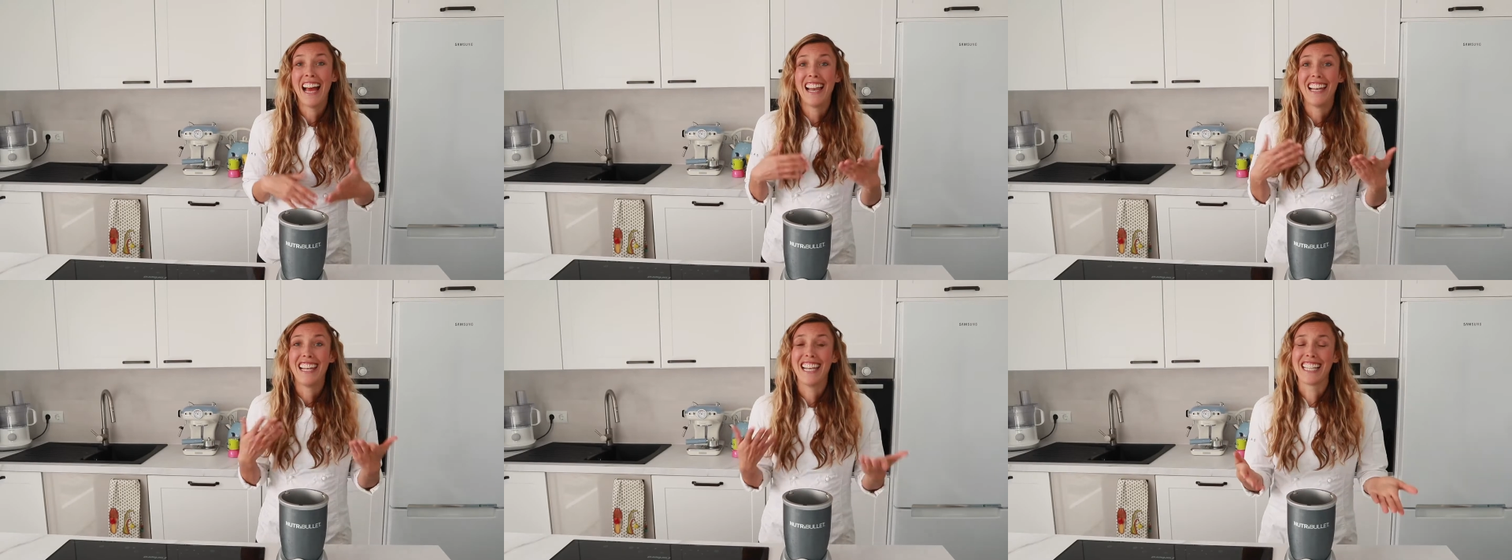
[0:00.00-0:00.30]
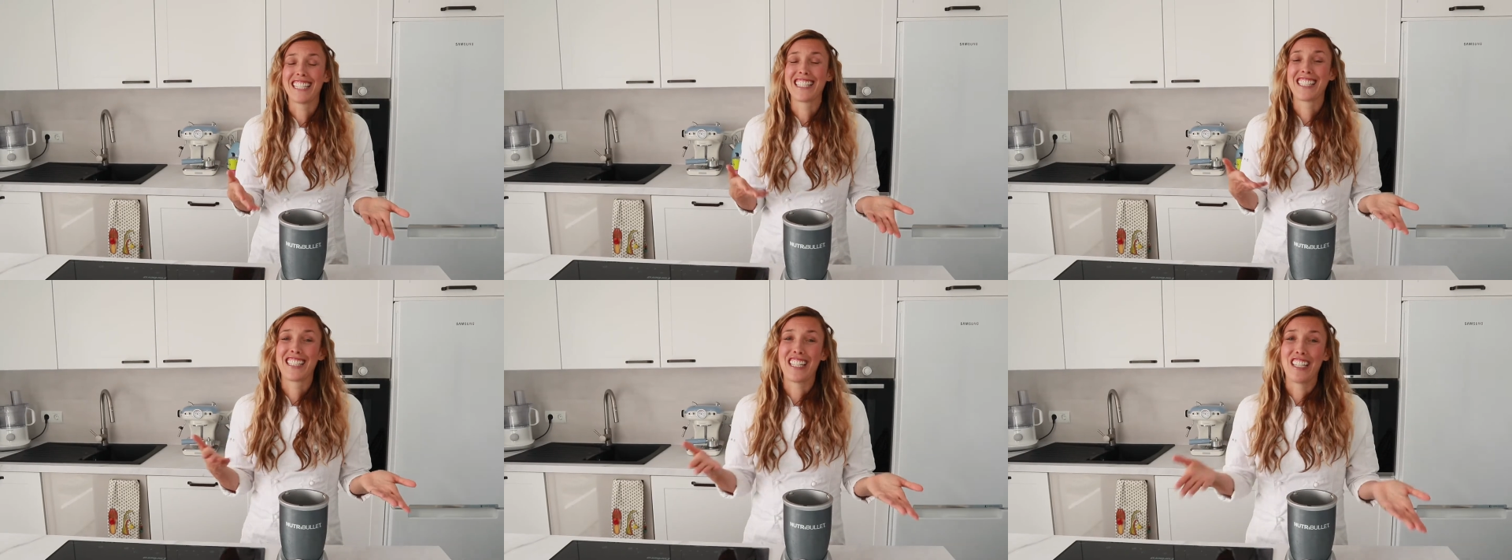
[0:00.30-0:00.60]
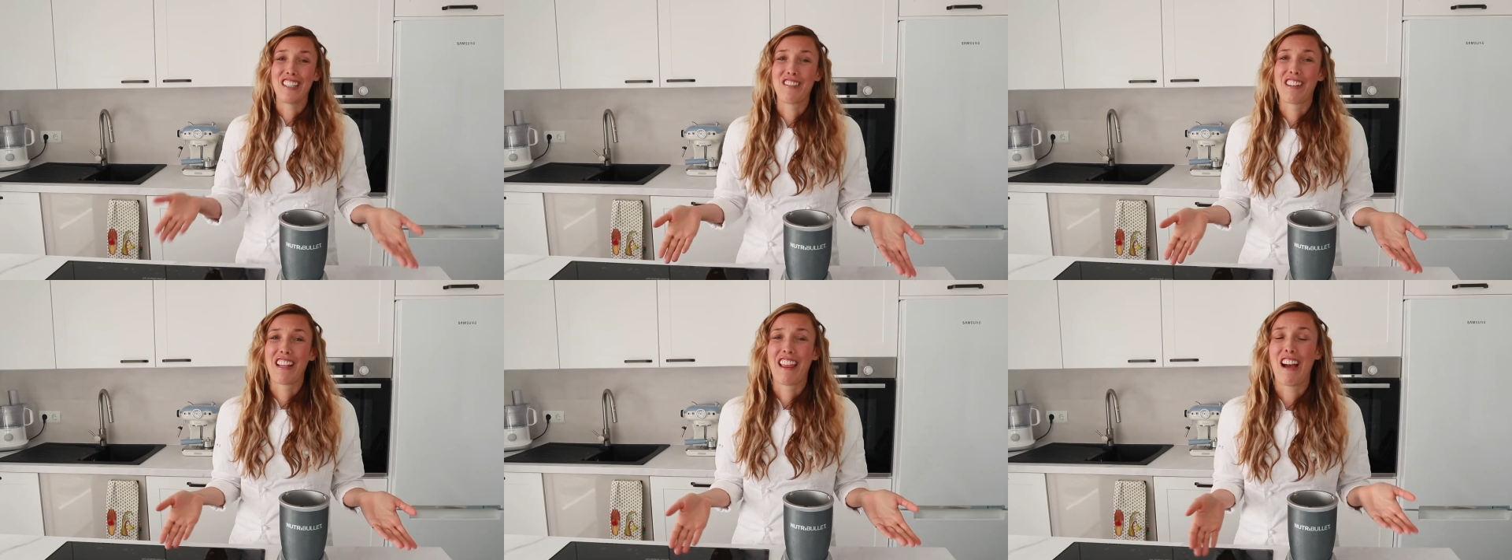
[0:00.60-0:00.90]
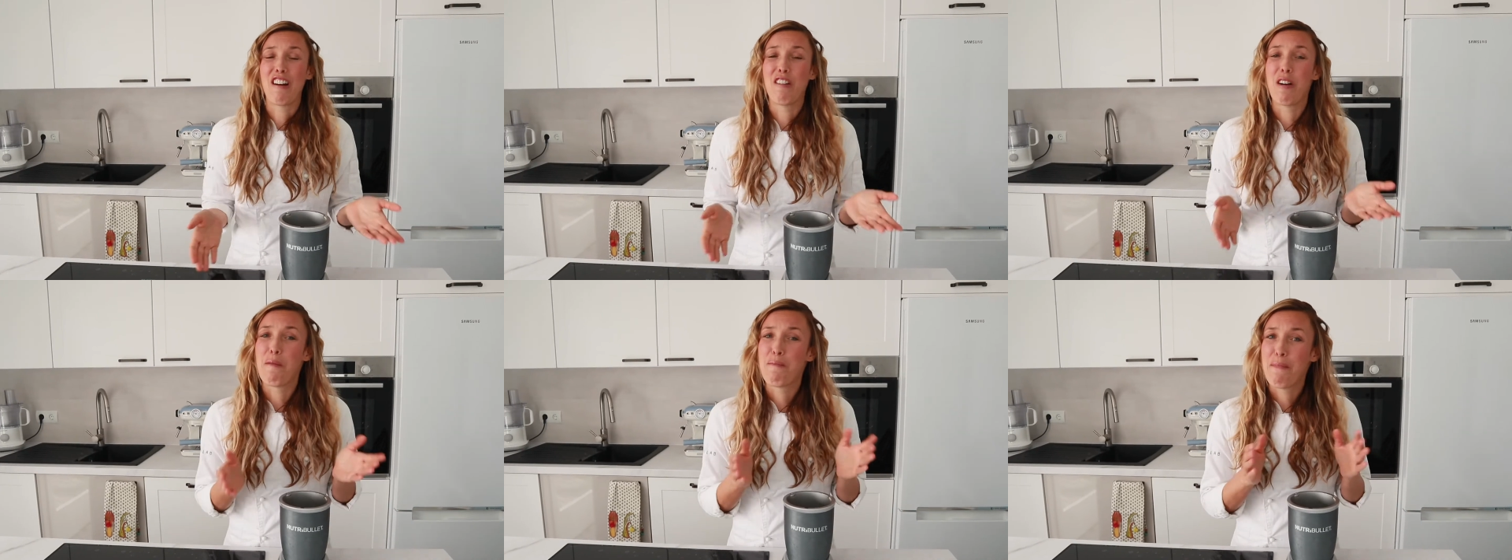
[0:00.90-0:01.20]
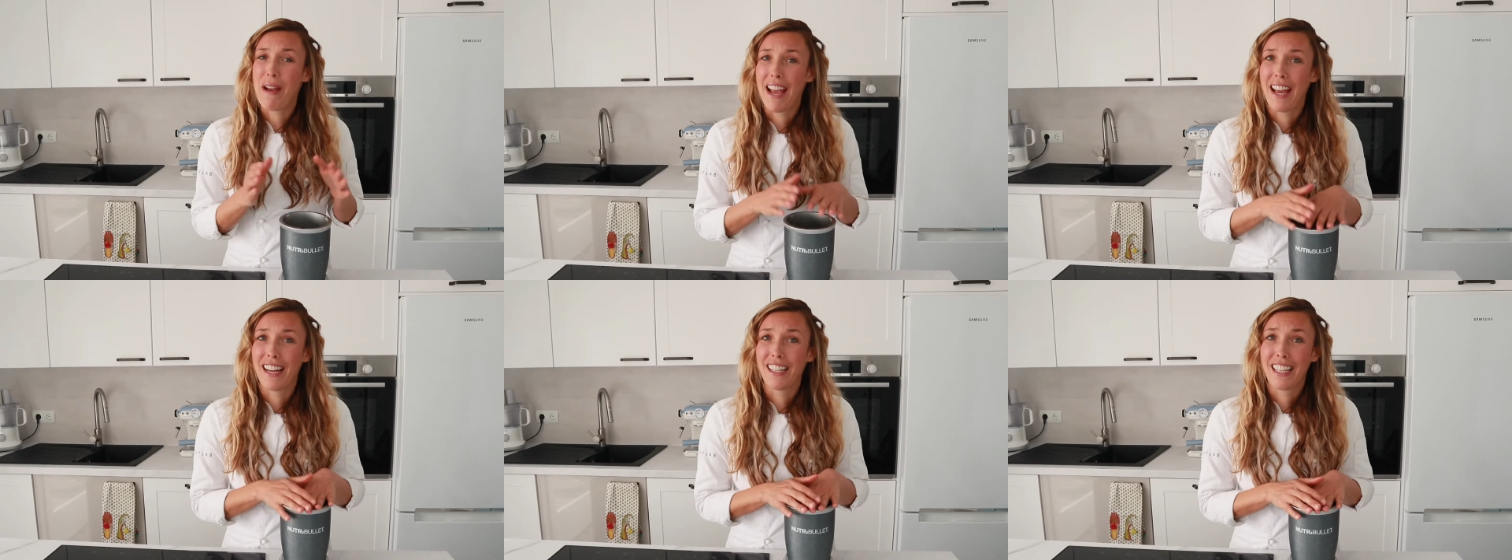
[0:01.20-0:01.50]
Let's start with our
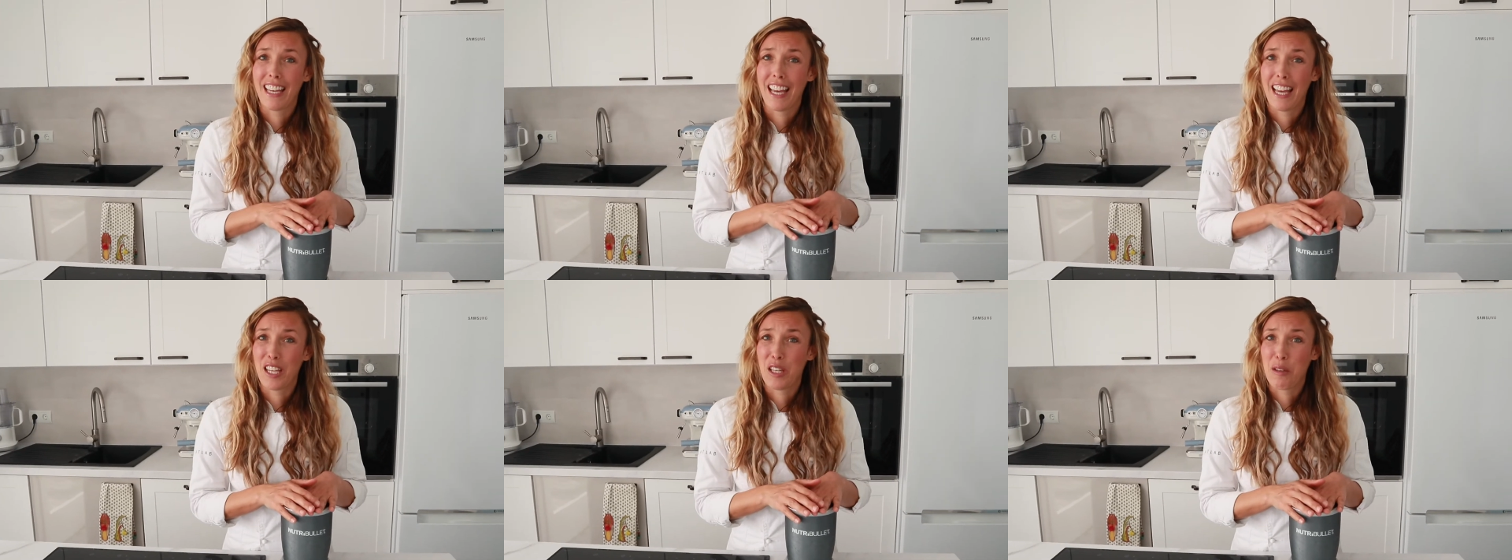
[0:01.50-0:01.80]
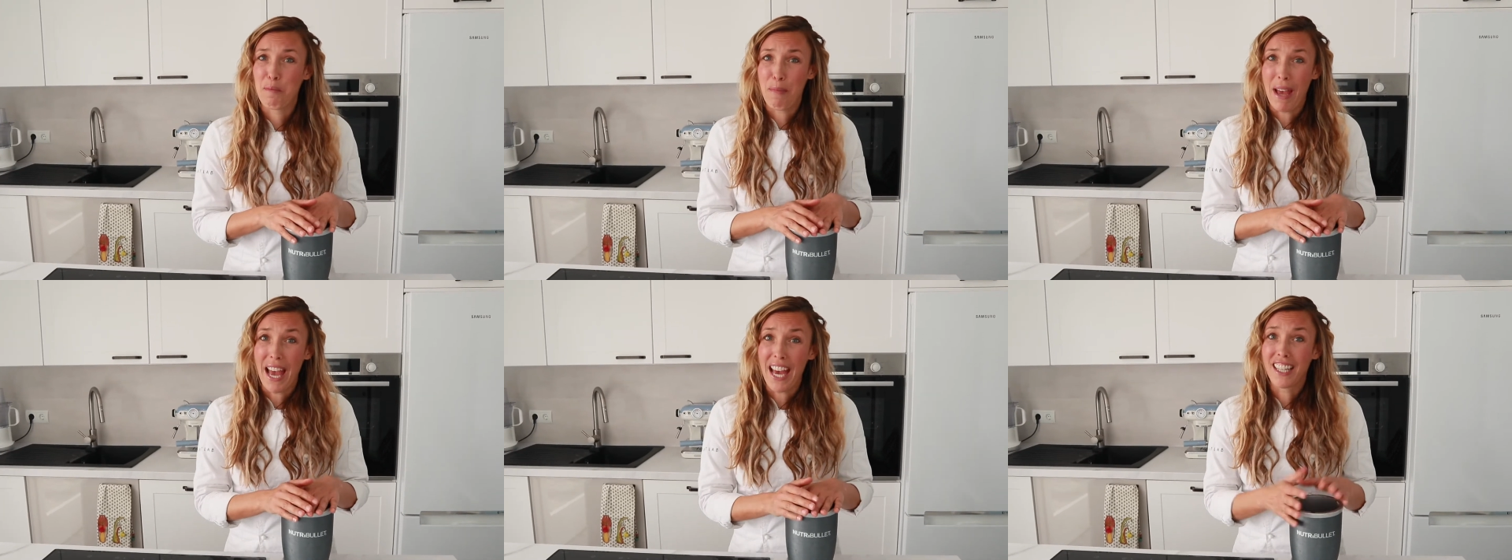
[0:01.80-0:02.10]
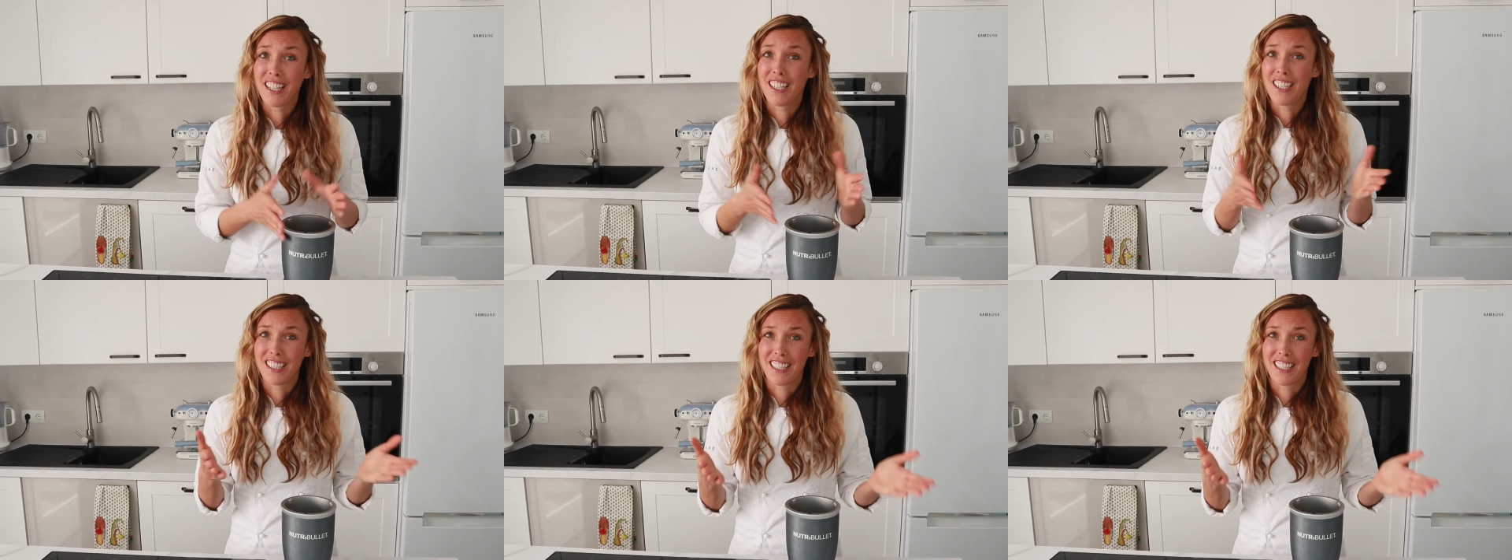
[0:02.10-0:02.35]
pancake batter.